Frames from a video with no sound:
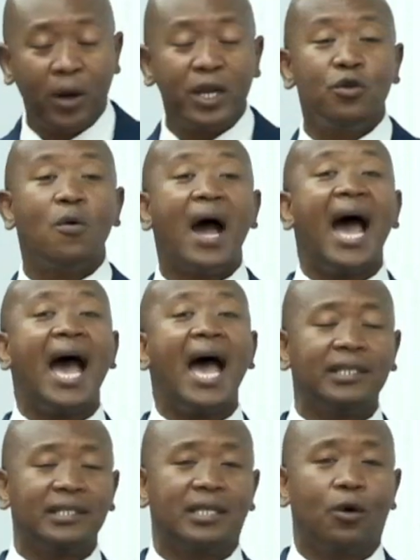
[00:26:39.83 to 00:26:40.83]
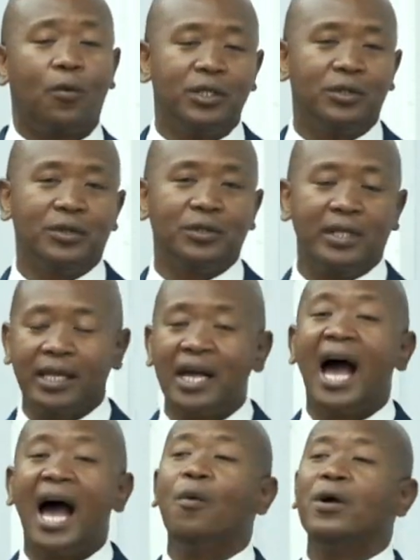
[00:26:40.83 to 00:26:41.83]
you ask questions like,
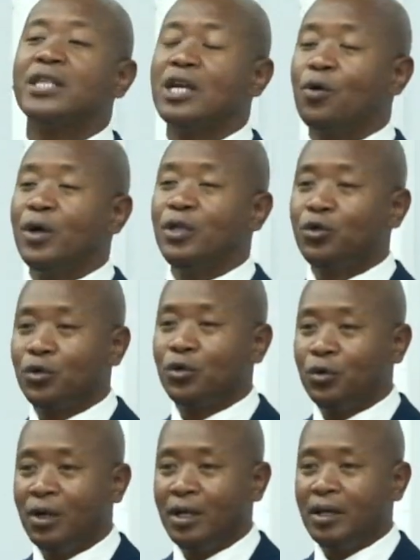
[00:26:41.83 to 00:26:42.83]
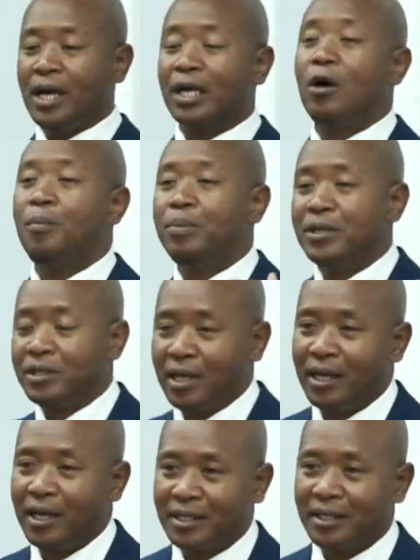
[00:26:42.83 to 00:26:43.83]
how are they going to accomplish
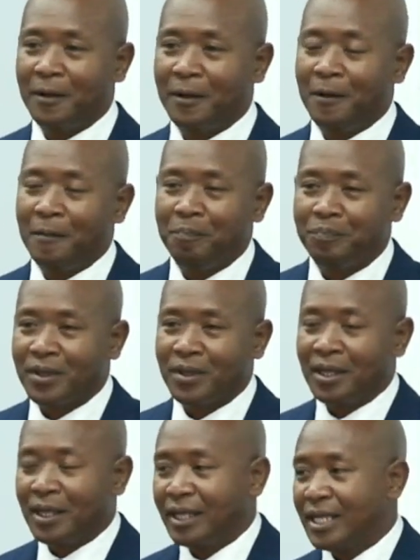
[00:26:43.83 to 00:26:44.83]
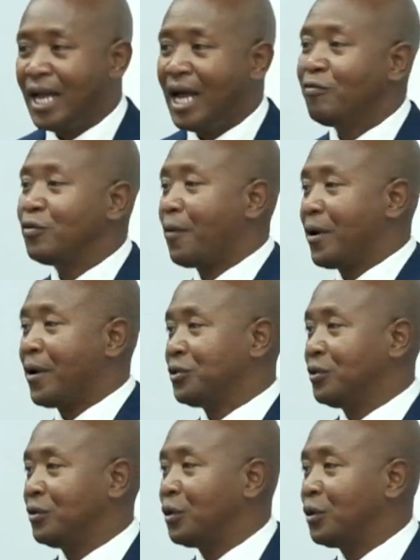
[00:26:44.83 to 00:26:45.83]
that? They have no
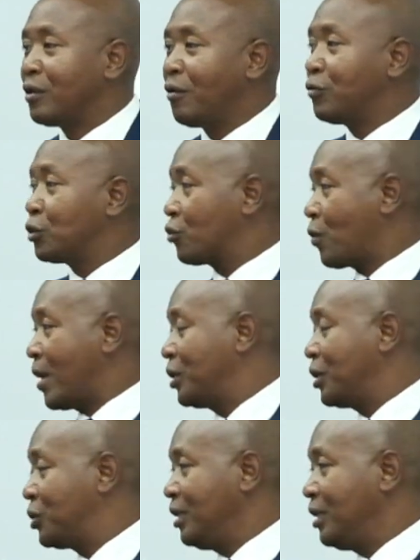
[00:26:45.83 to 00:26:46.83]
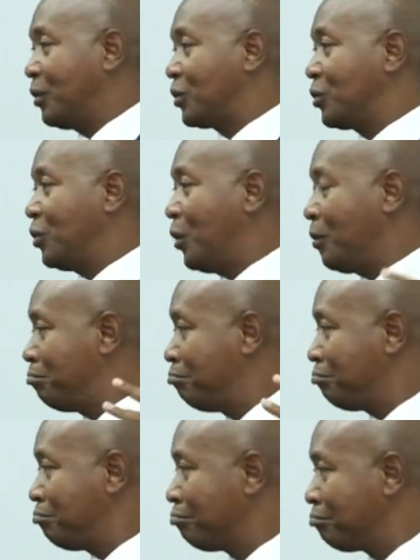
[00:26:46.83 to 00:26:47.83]
answer. There is no strategy. There is no
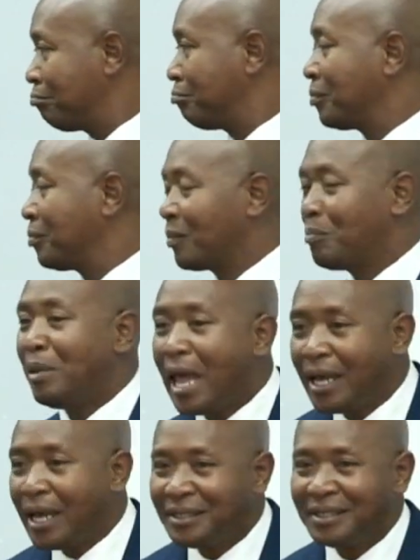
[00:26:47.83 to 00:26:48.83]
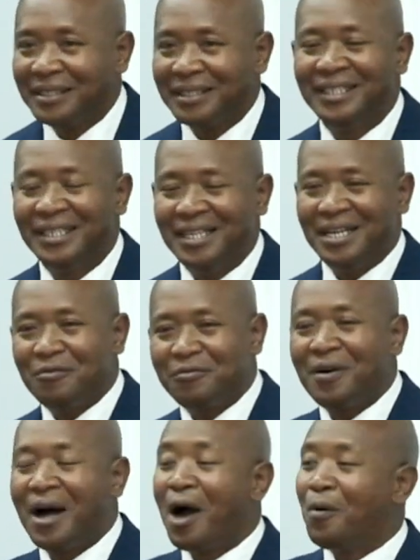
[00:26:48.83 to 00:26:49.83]
plan of
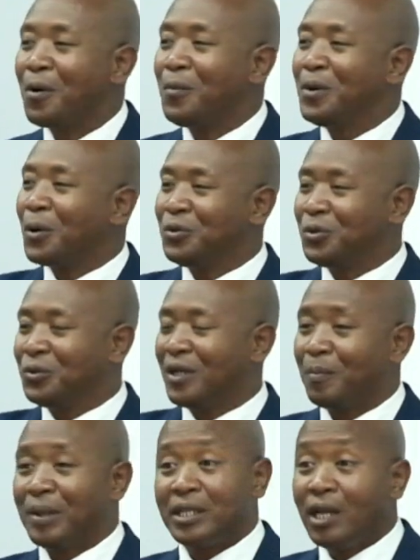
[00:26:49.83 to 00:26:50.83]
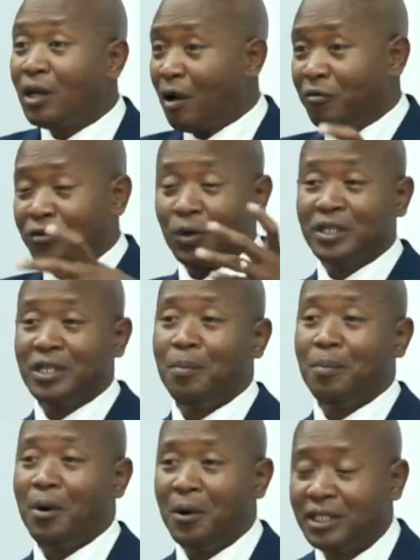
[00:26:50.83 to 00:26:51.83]
how are we going to do that. But they love talking
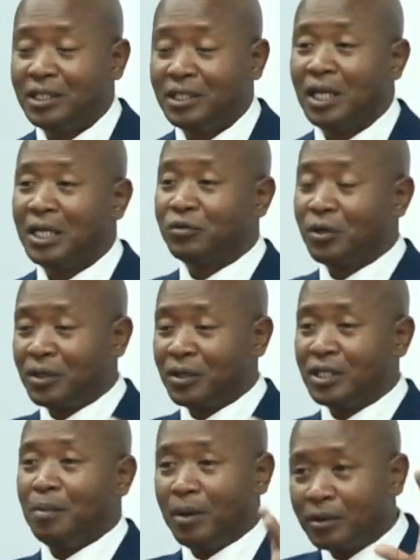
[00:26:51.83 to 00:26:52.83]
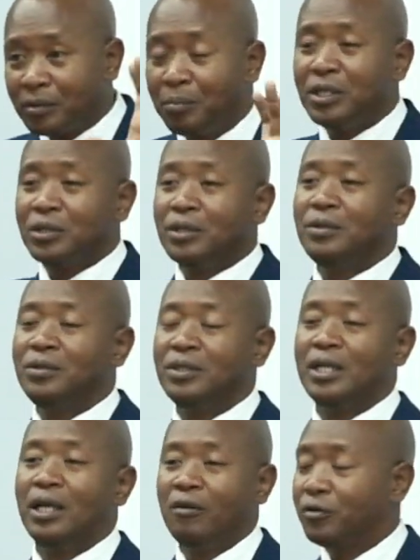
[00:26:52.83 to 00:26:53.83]
about it. They love talking about missions. They
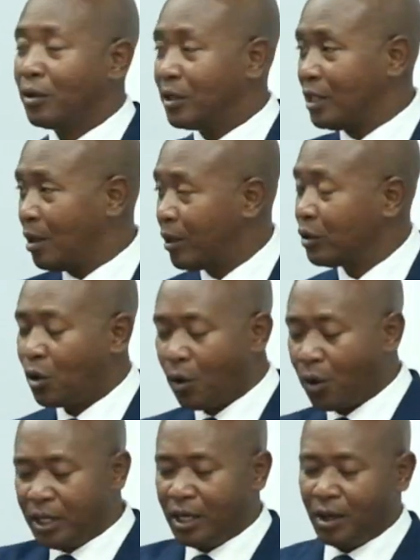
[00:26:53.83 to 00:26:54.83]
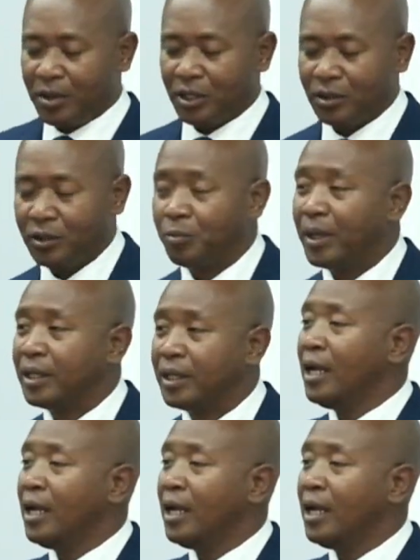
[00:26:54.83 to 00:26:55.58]
love talking about going into missions, but